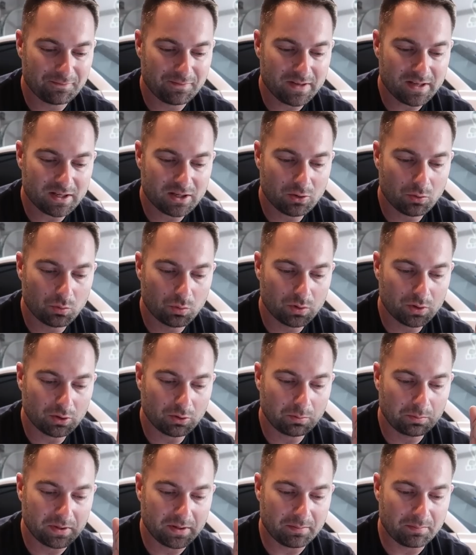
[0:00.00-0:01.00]
vehicle
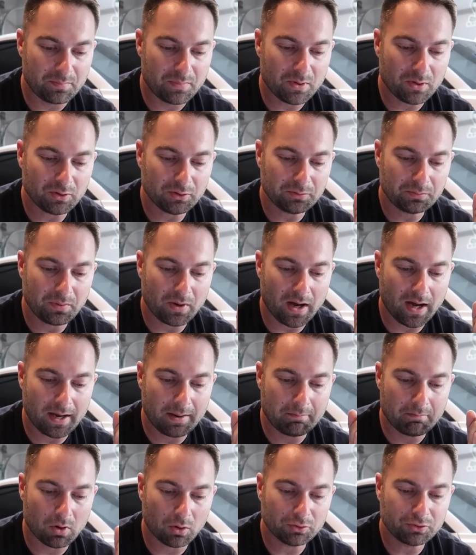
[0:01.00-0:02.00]
will be built by
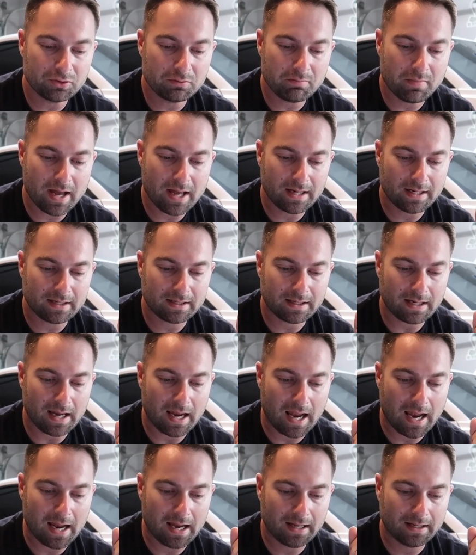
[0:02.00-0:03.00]
Multimatic
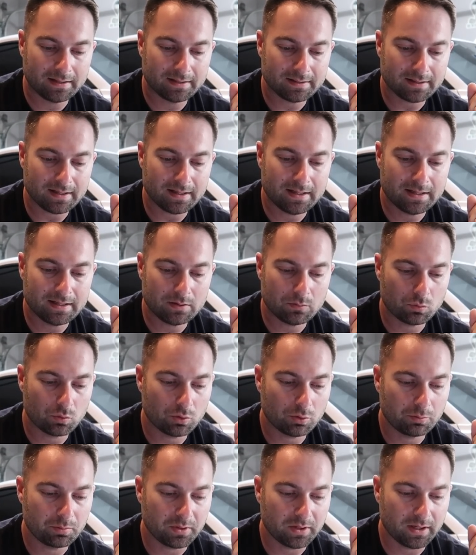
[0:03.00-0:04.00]
and it
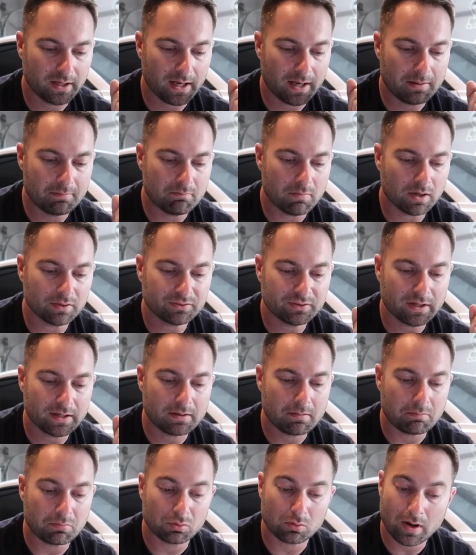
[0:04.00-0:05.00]
will be a
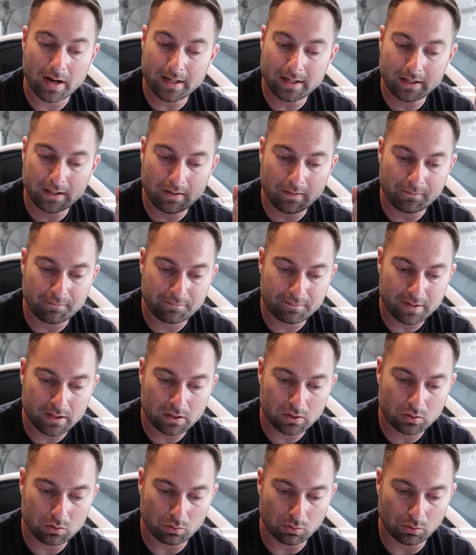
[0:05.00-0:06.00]
Mustang branded
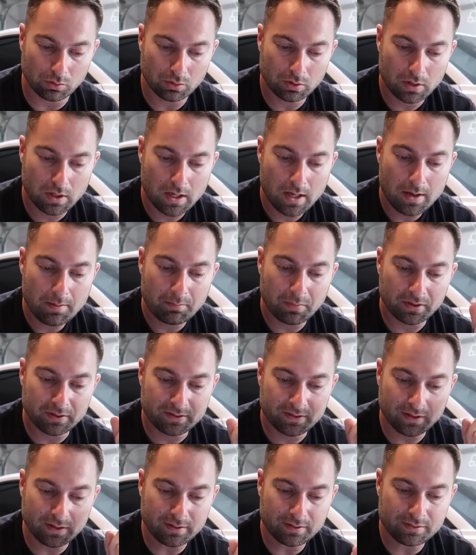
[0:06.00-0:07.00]
vehicle but
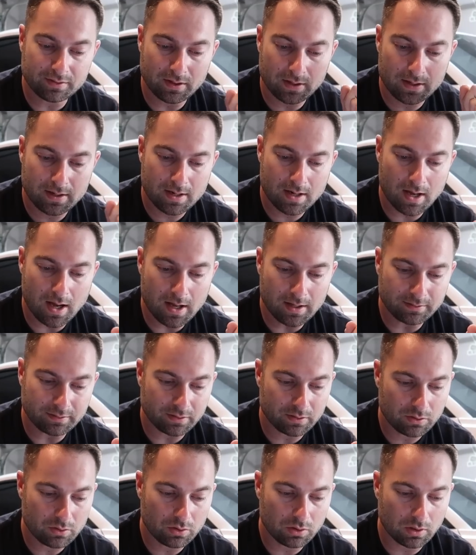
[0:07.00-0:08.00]
does not
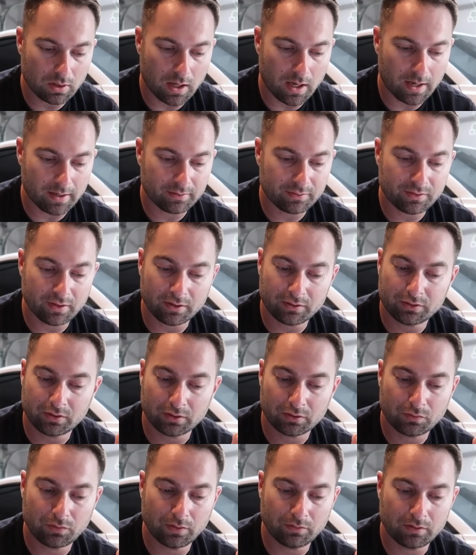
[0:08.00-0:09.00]
utilize the
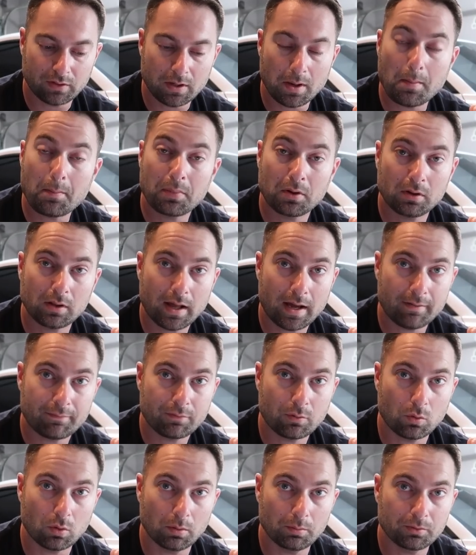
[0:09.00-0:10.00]
S650
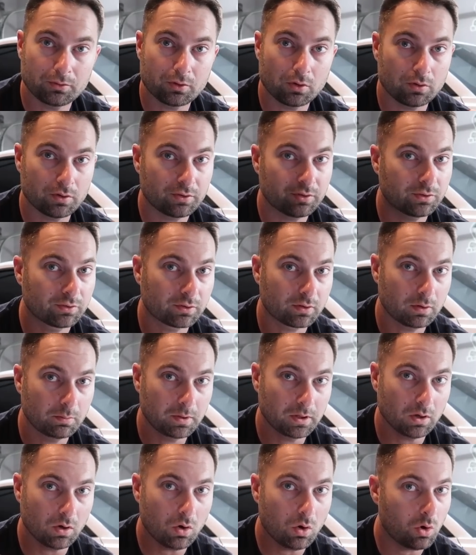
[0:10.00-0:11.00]
platform. So this is gonna
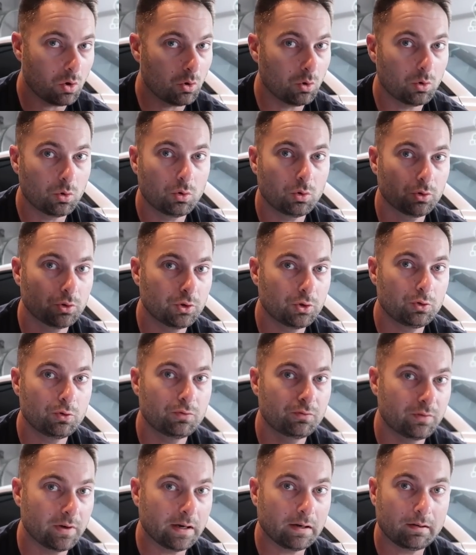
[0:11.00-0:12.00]
be a whole new
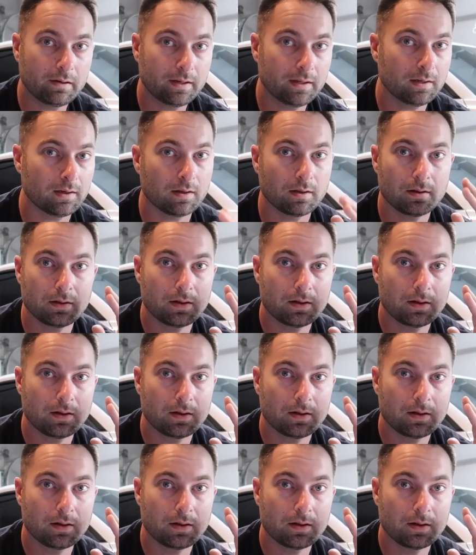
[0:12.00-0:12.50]
variant.